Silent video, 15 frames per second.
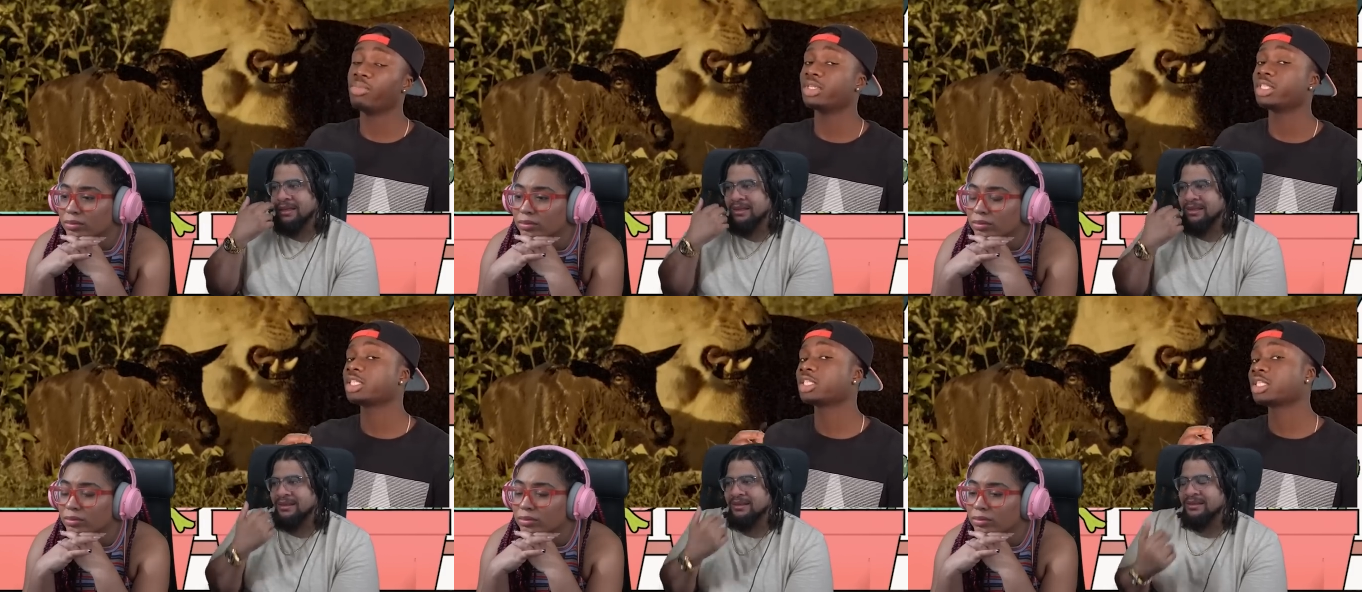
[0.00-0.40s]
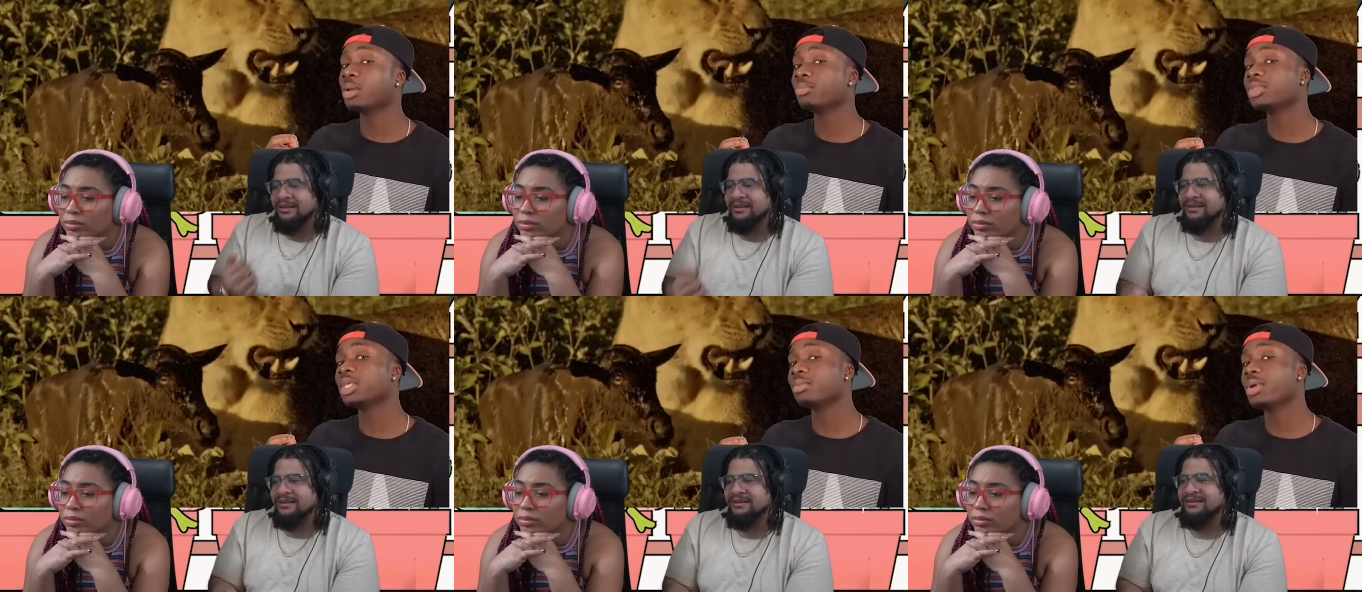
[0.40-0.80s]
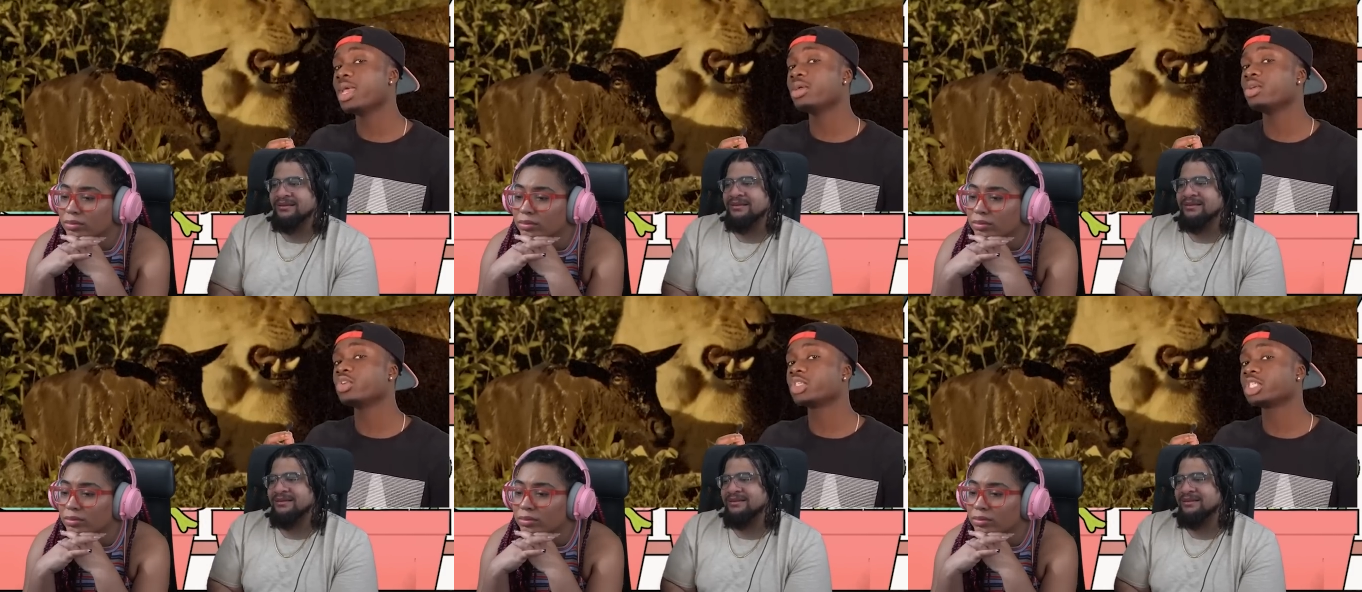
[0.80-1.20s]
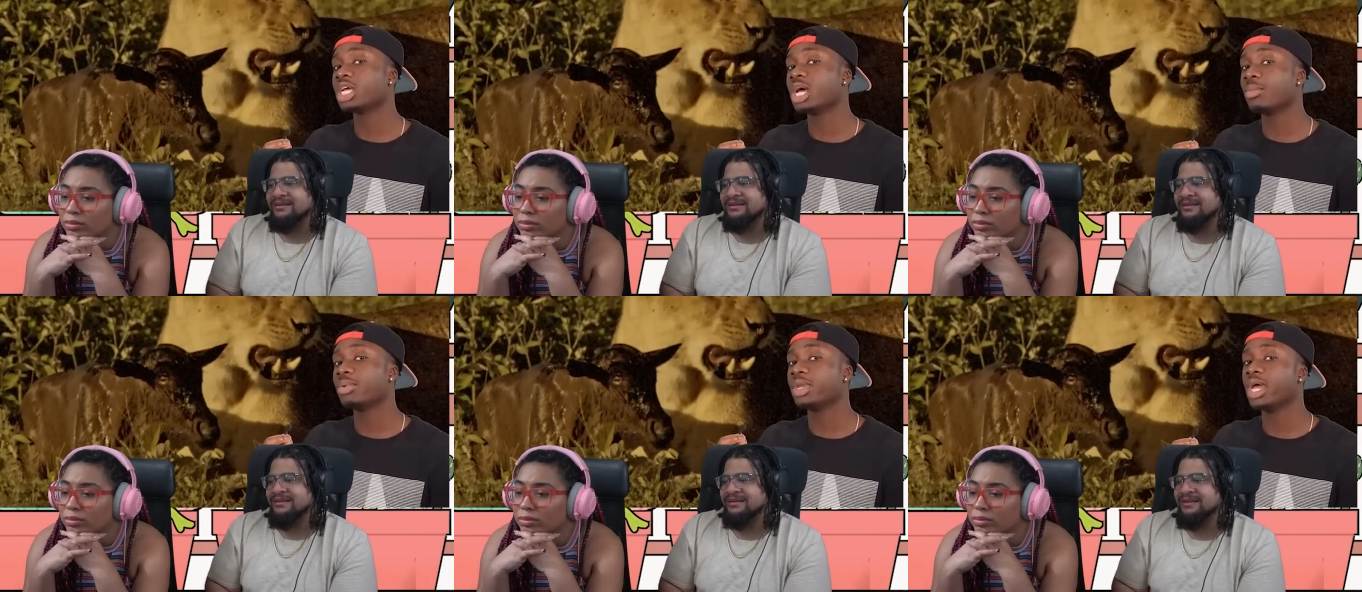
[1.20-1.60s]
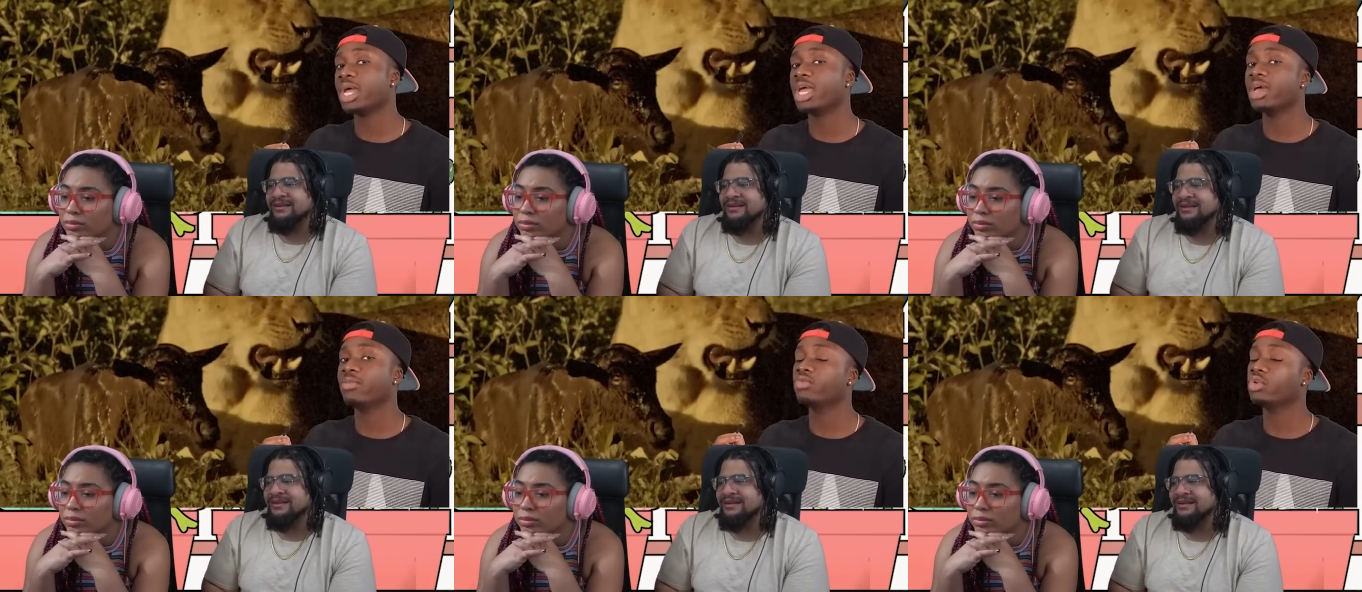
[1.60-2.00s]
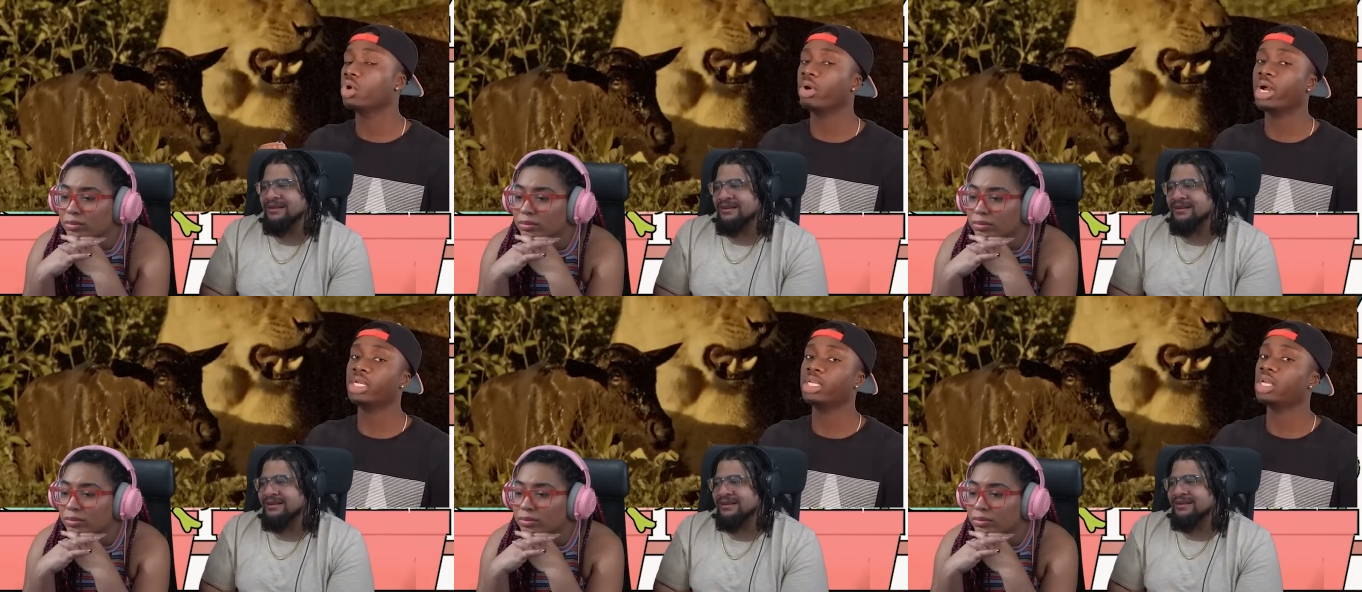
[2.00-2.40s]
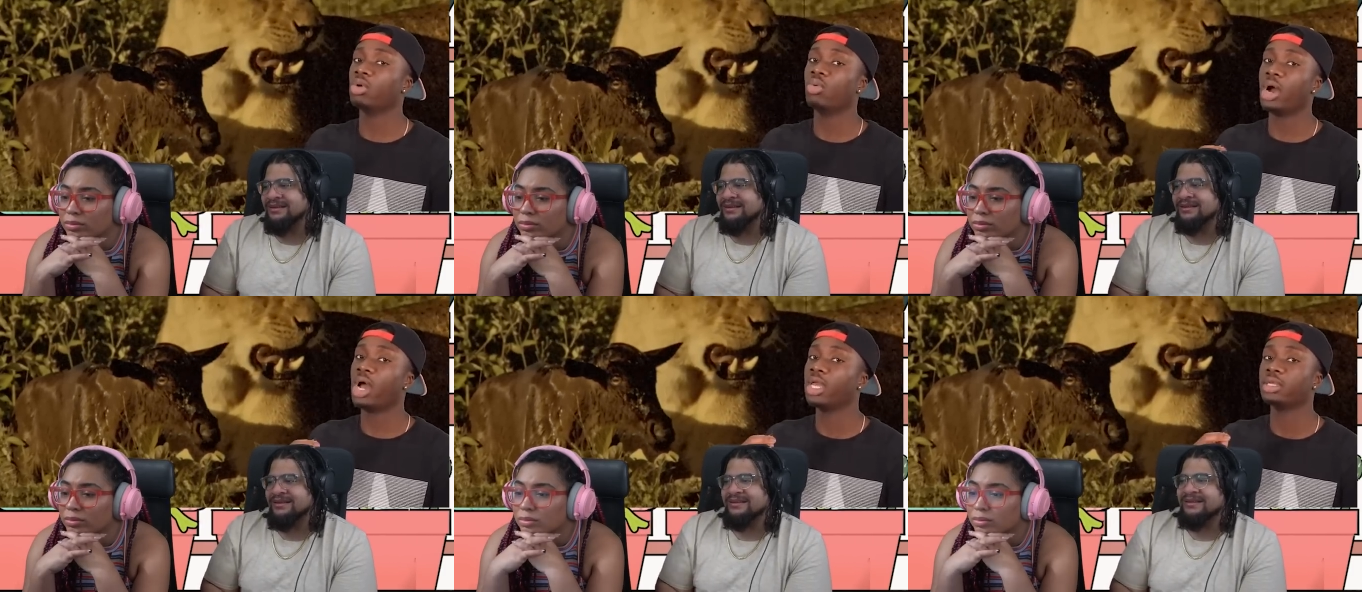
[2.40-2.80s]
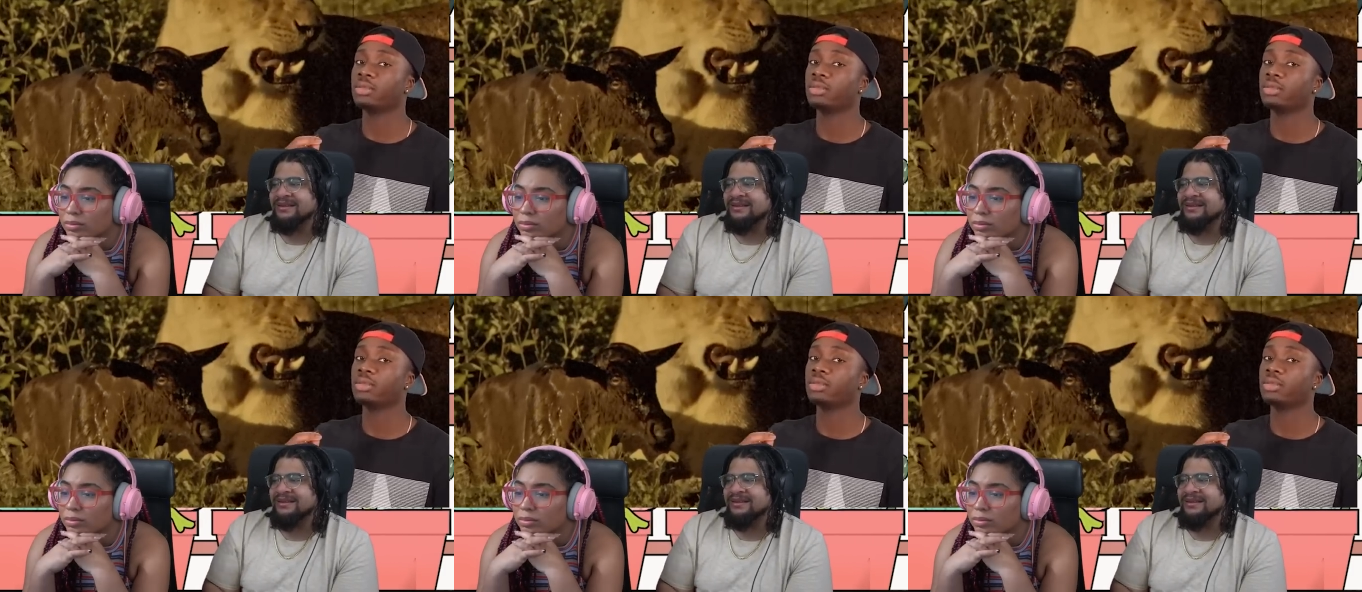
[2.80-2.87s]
Speaker 1: but something made her stop, and I have no idea why.